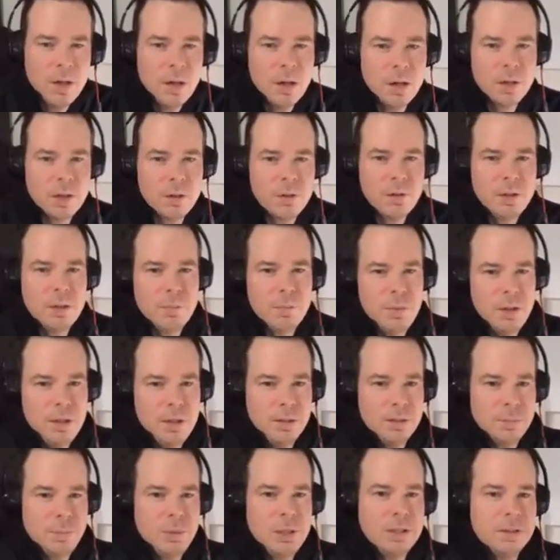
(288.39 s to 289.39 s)
are going to be
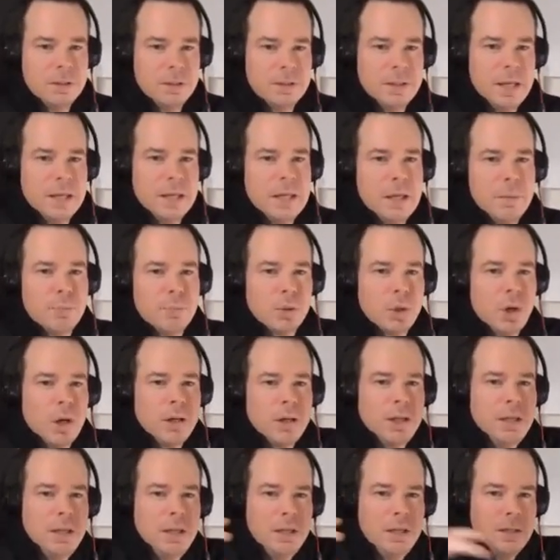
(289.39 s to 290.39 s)
the pieces that get
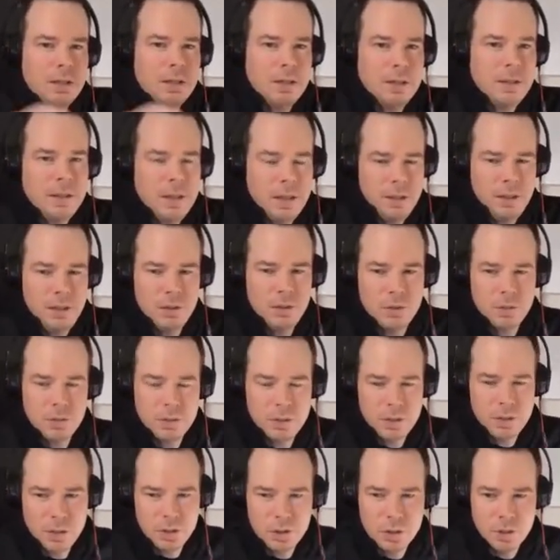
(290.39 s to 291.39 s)
brought into that
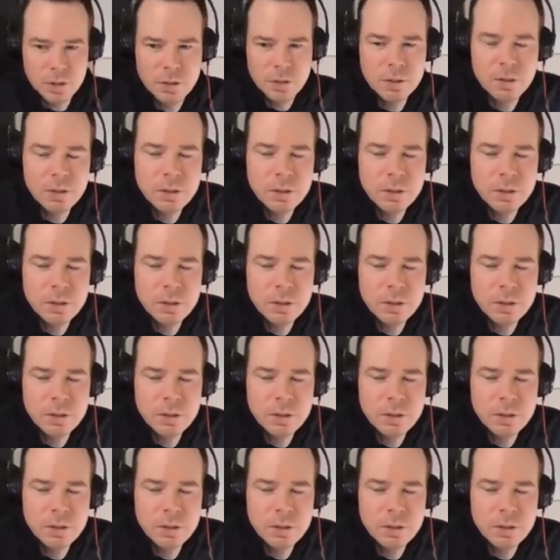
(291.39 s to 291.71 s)
intersection.